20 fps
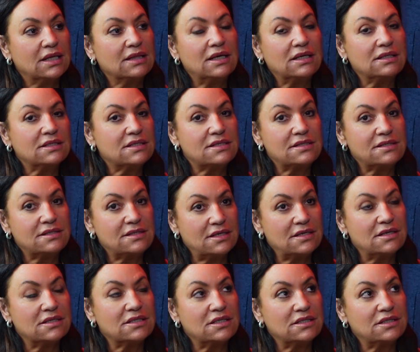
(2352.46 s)
And that
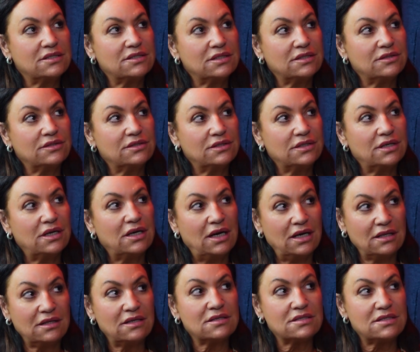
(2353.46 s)
started, I
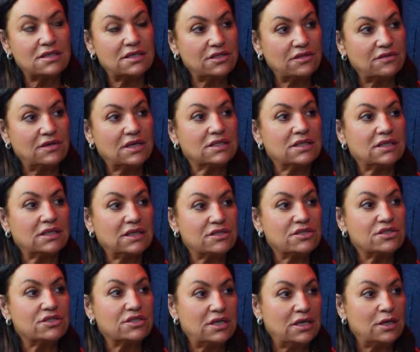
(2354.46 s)
think, sitting around our
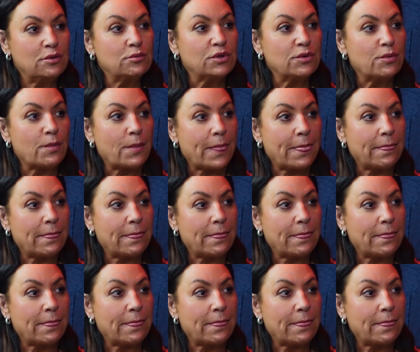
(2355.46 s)
kitchen table.